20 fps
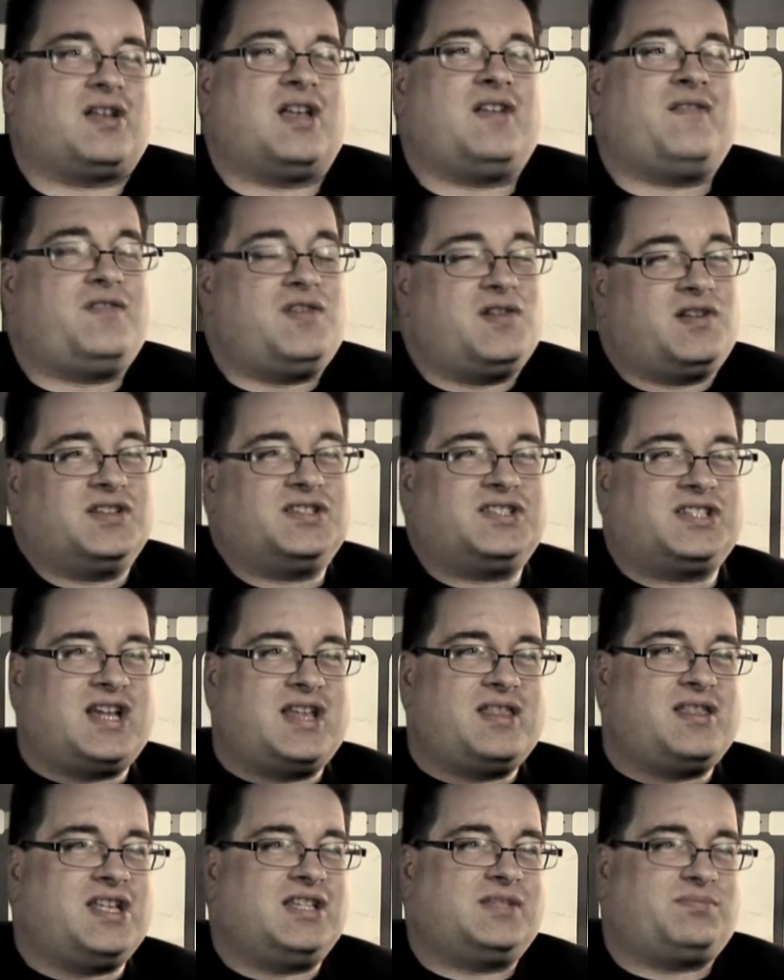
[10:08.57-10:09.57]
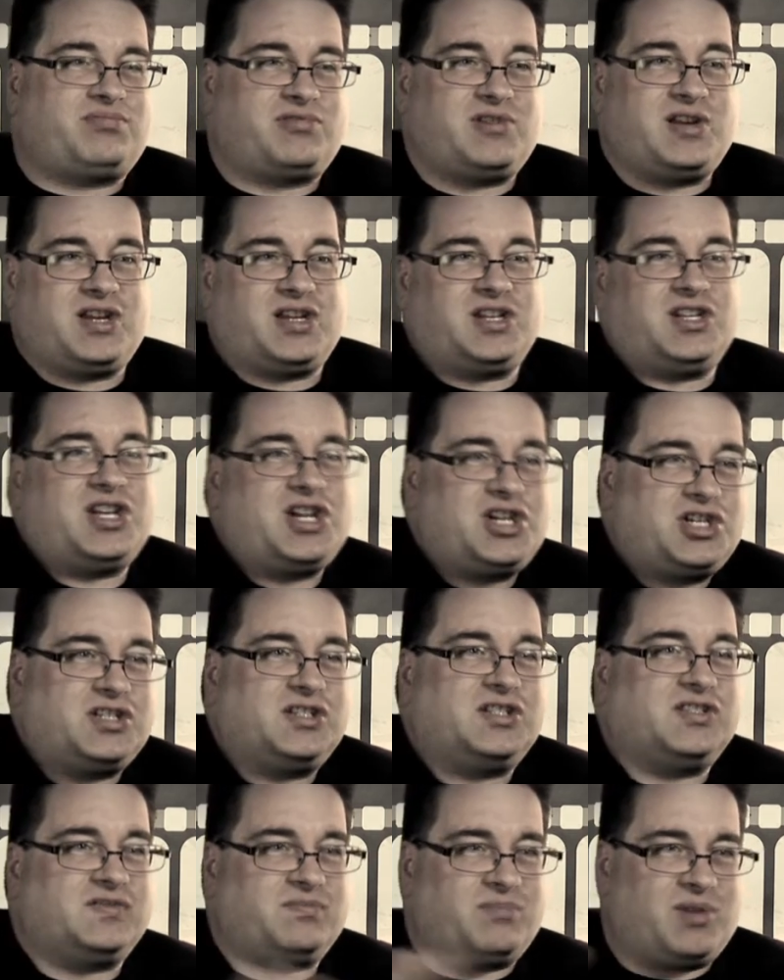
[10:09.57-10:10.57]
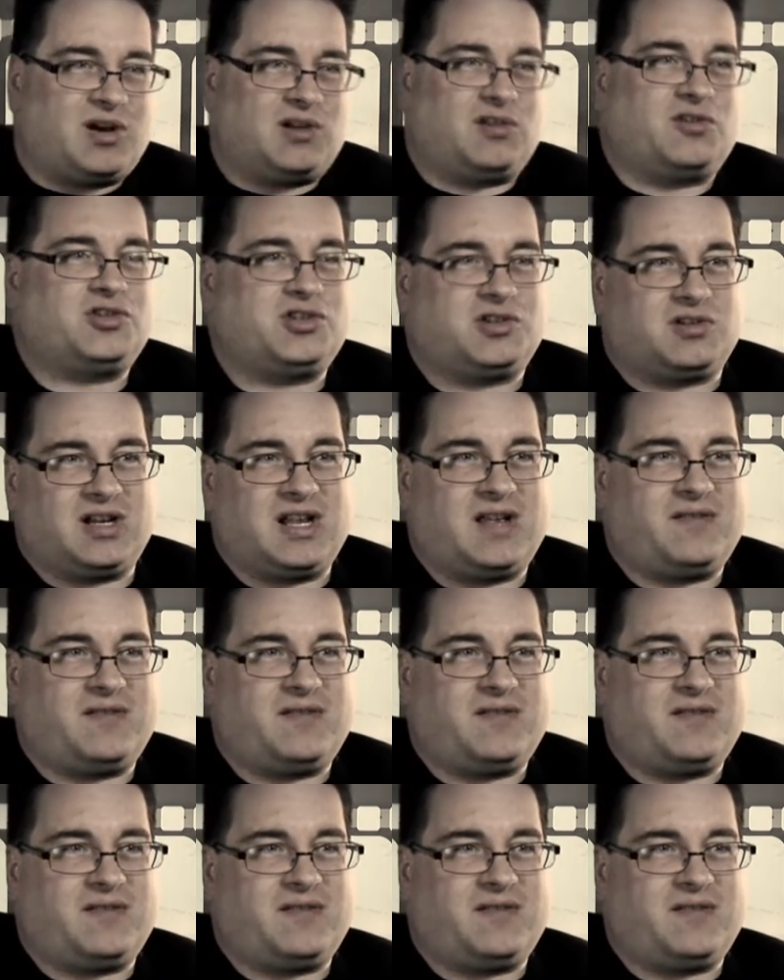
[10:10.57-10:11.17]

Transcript: If you can say these preconditions of biological